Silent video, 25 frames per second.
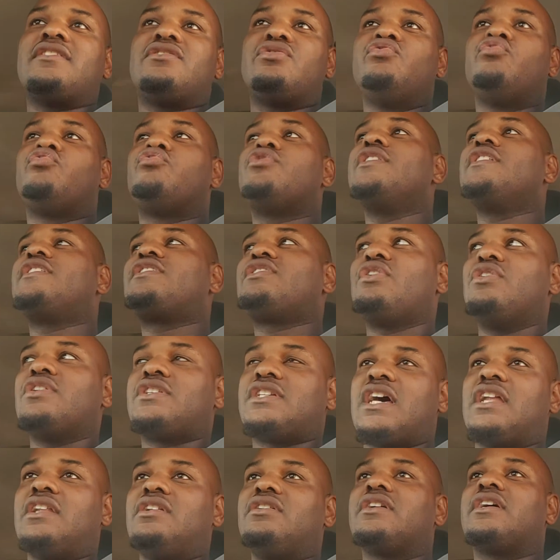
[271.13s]
do research.
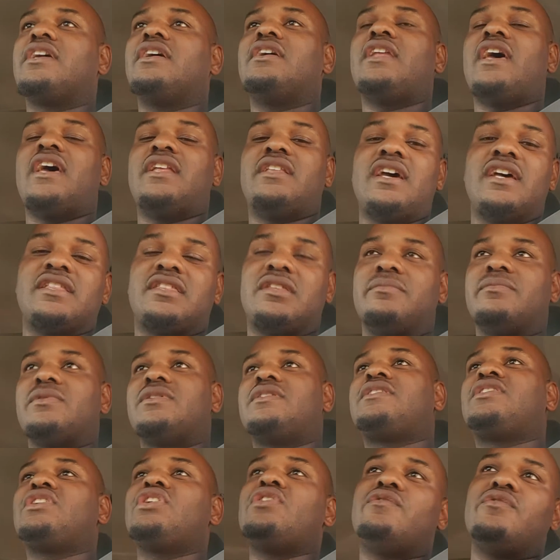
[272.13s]
I look at the
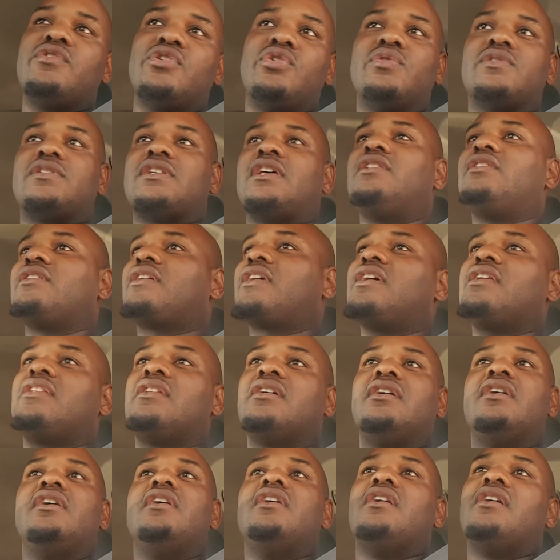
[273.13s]
materials. I look at,
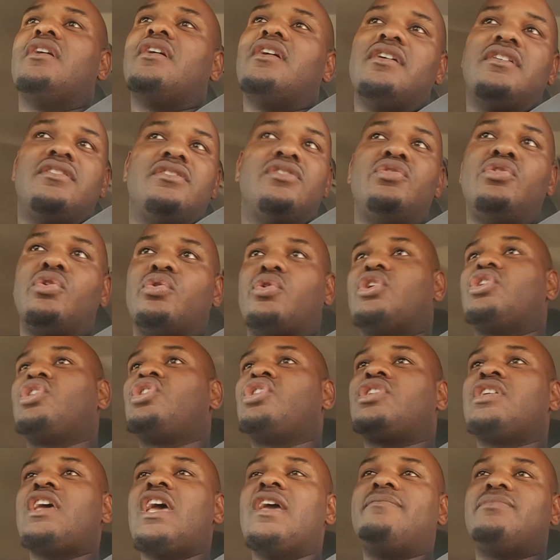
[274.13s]
the
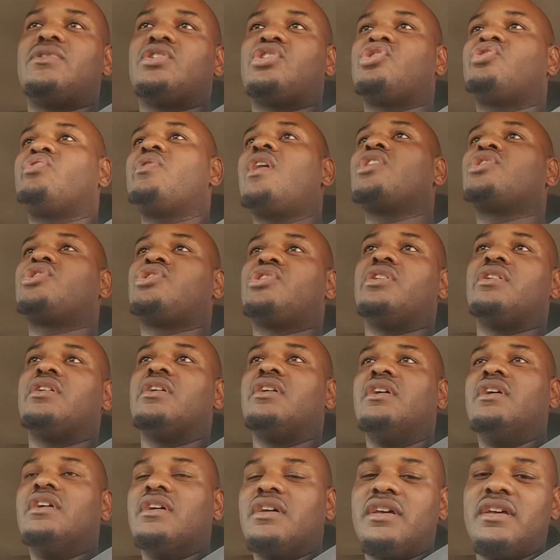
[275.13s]
shape, the structure.
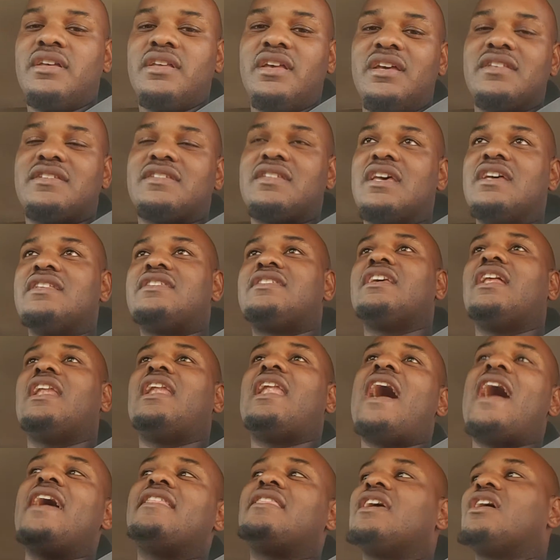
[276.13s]
It's a
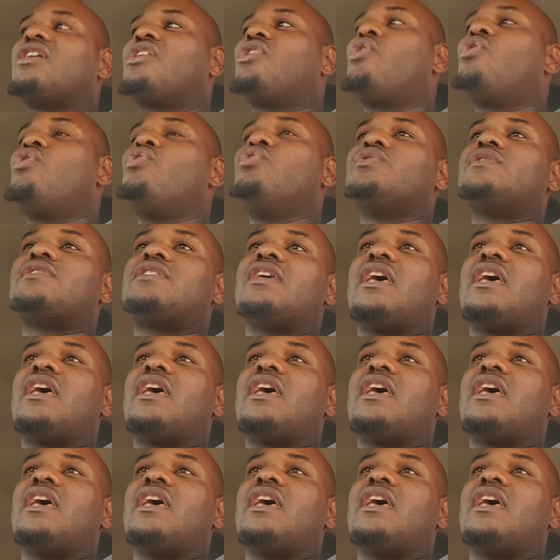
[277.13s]
lot that goes